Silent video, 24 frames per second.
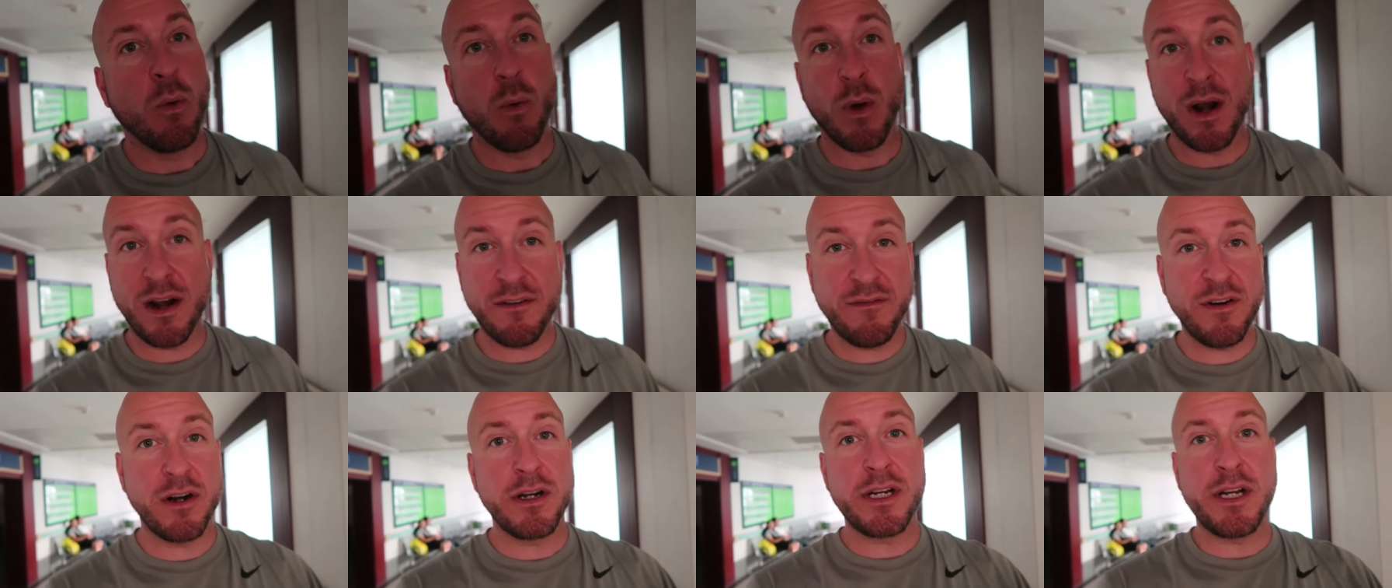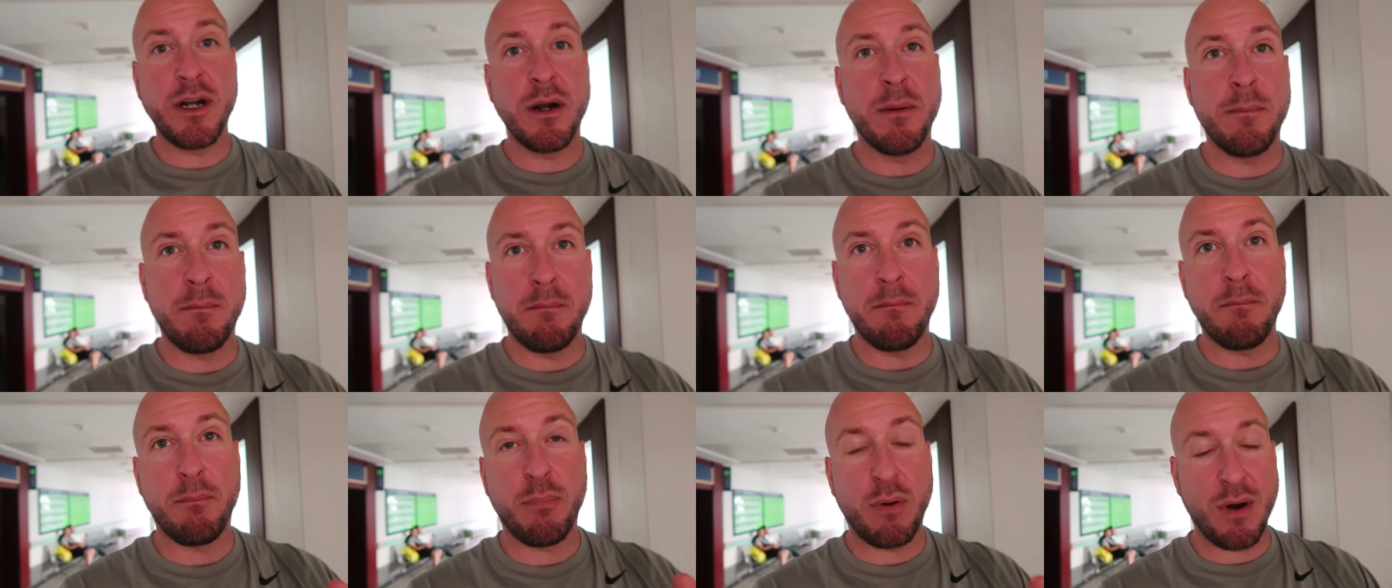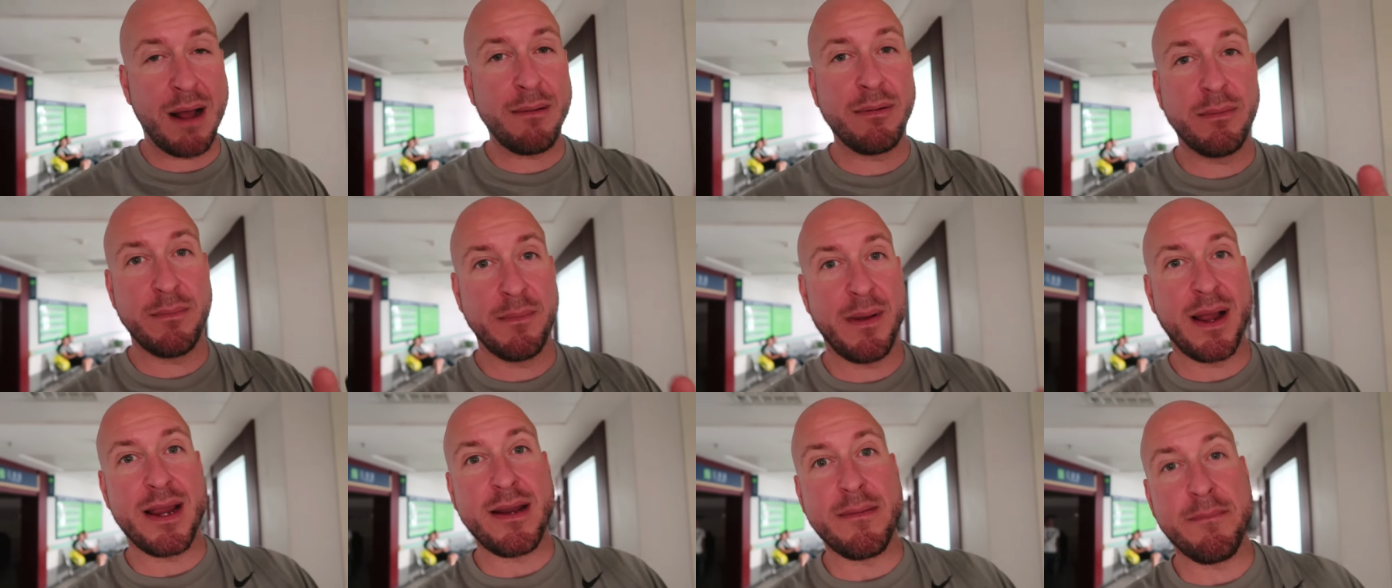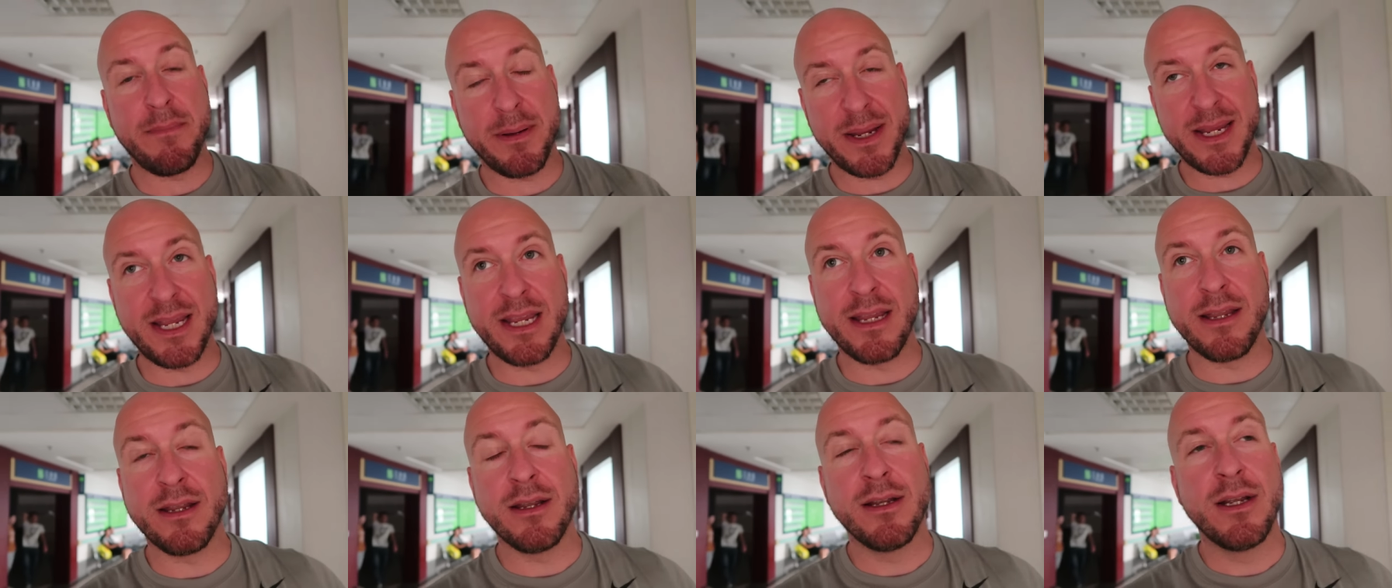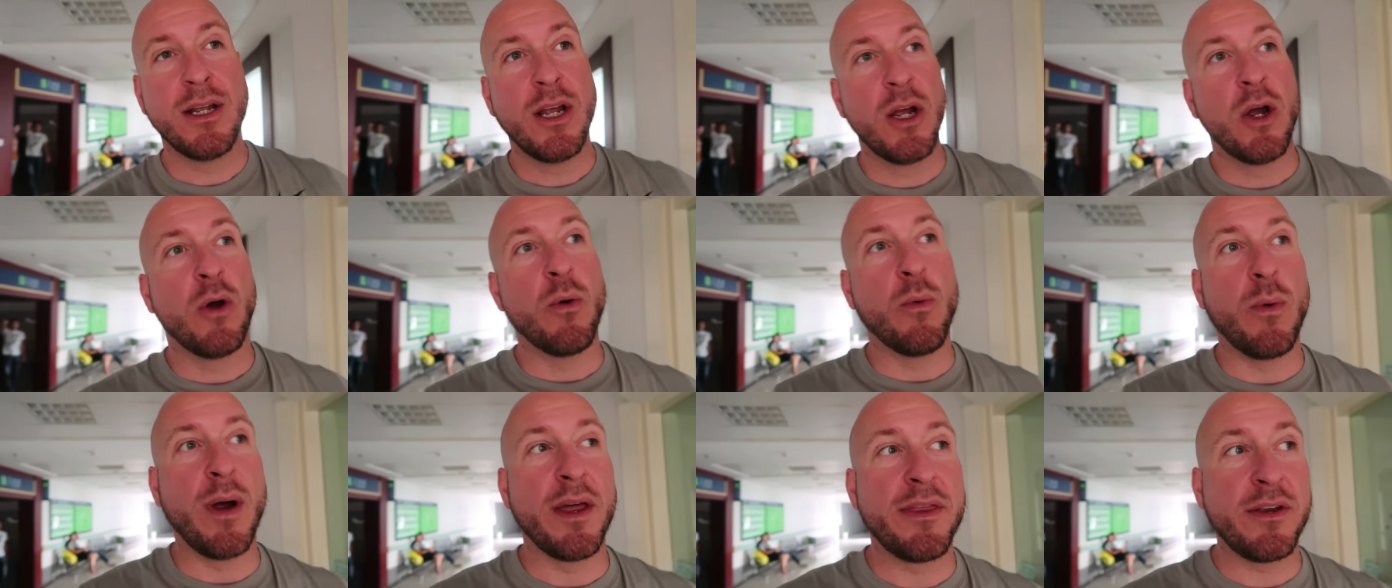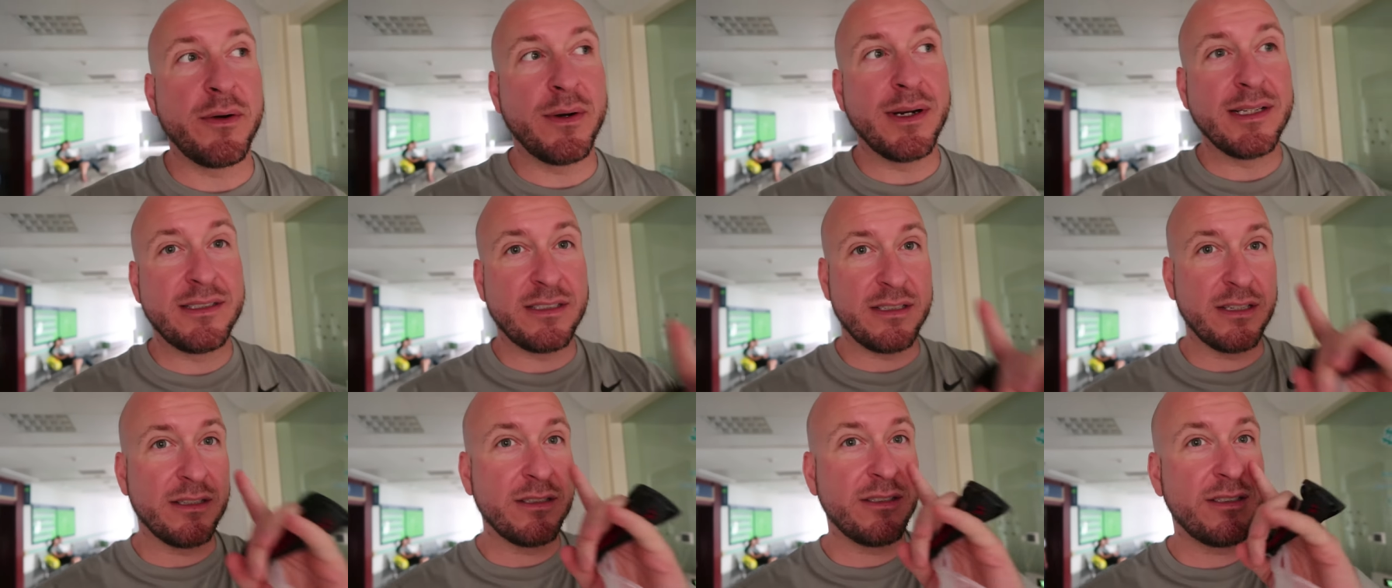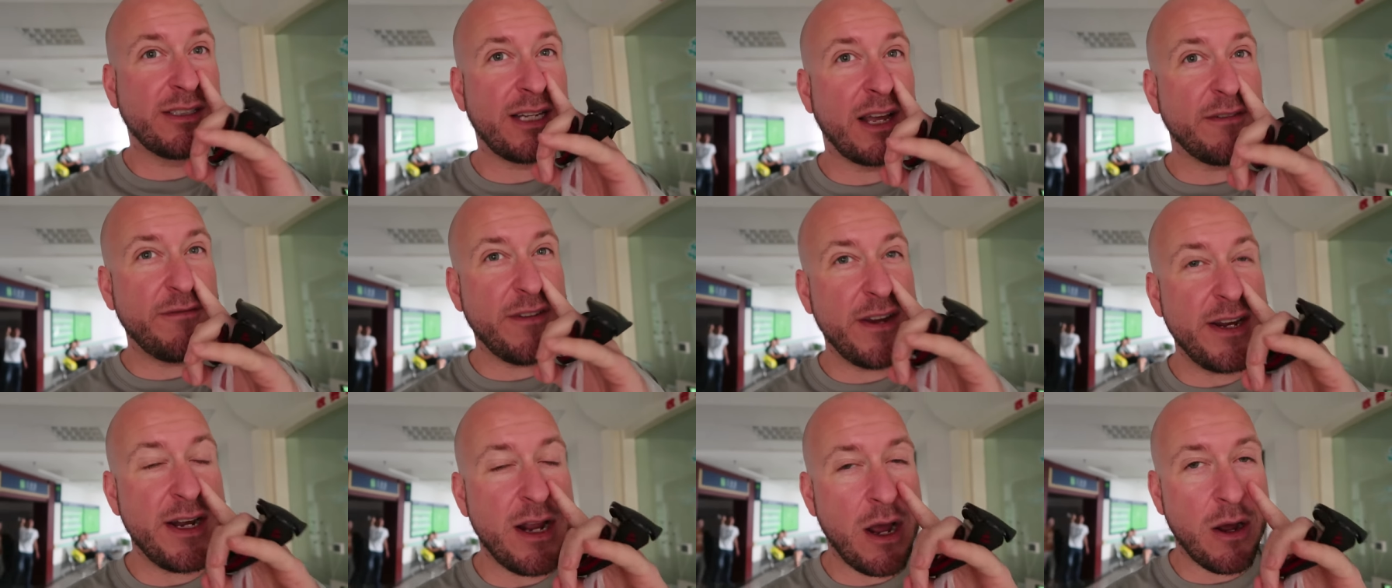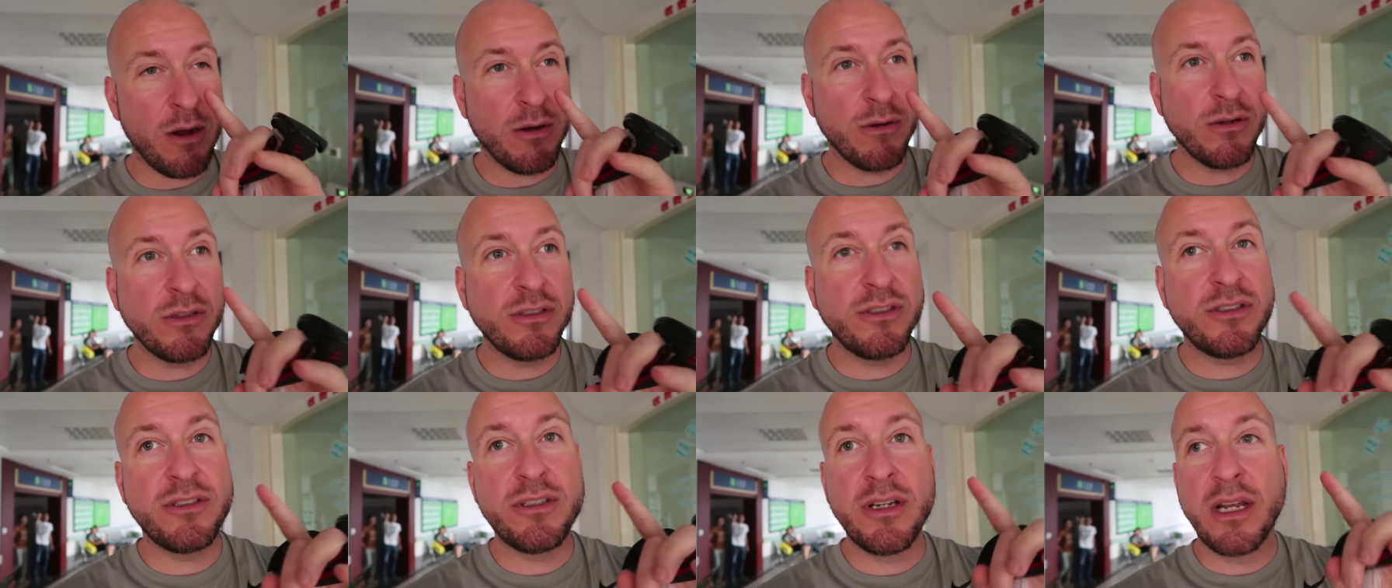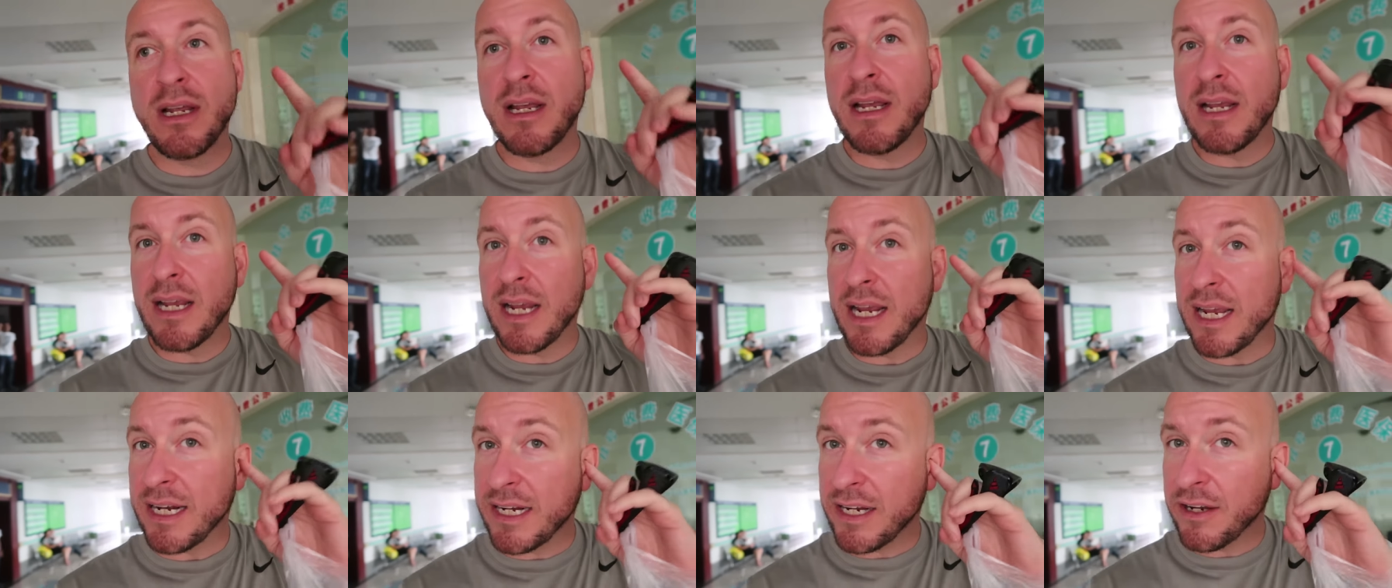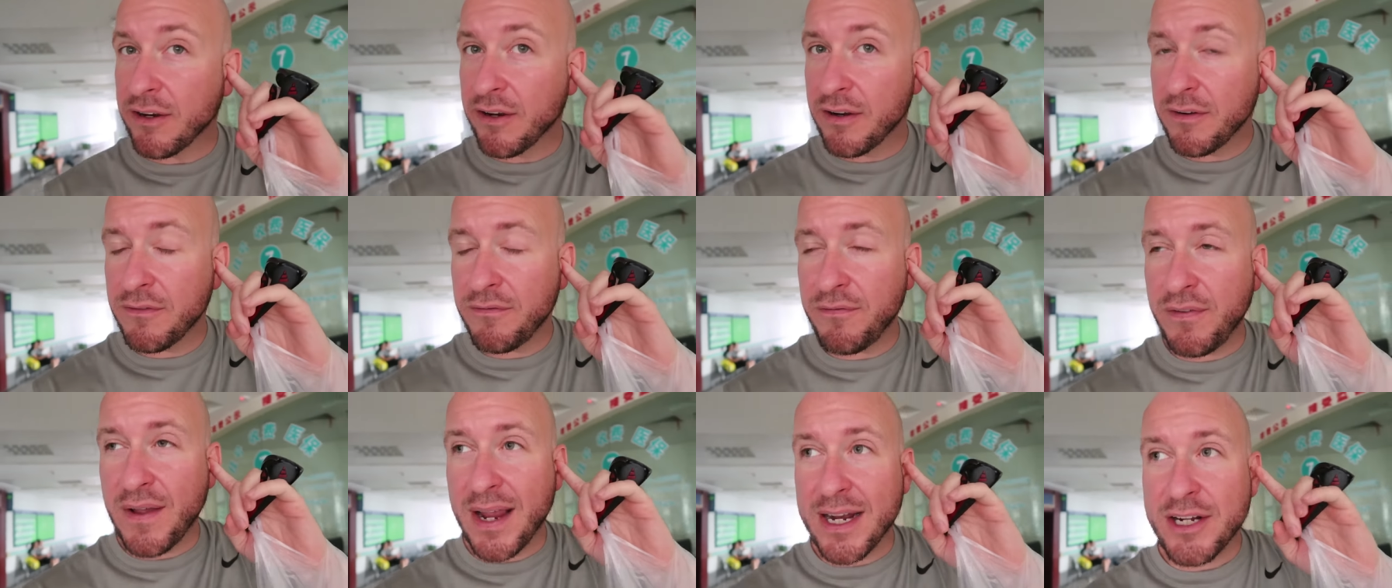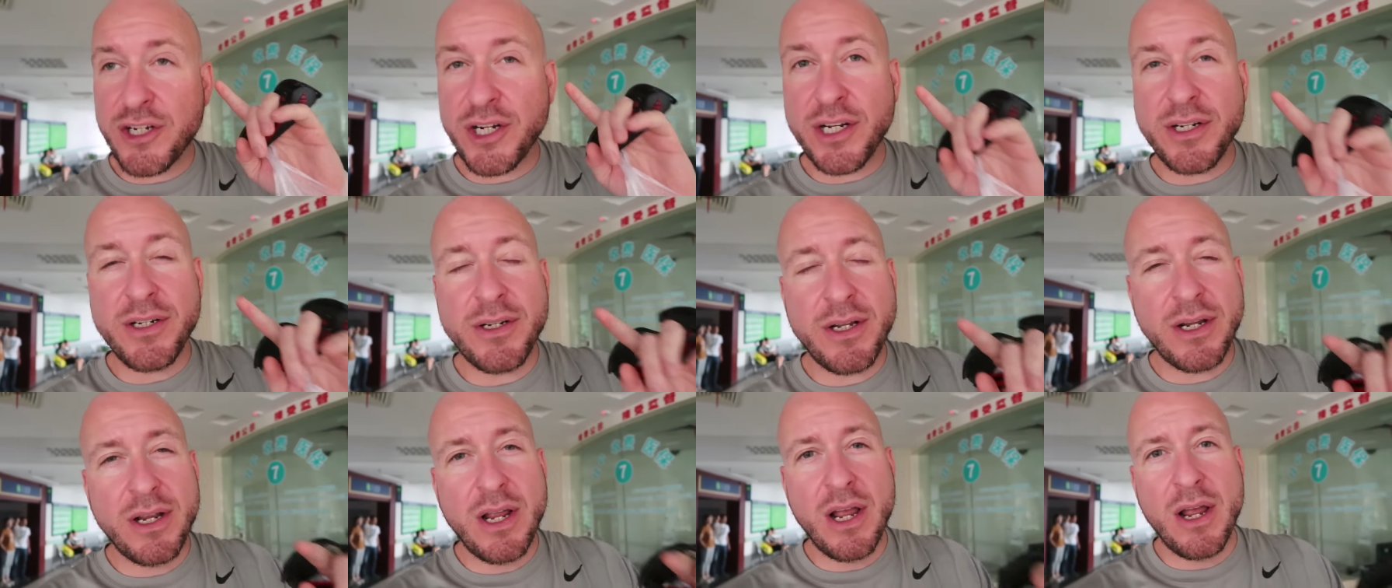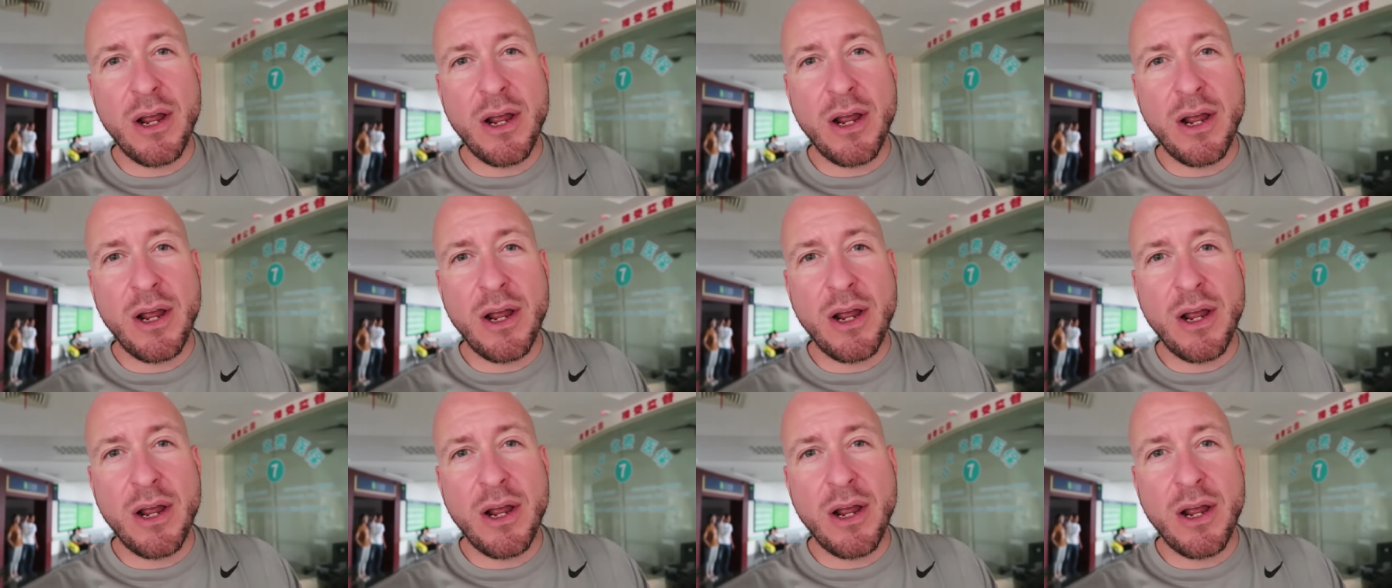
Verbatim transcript: Whatever your problem might be, whether it's a stuffy nose, an ear infection,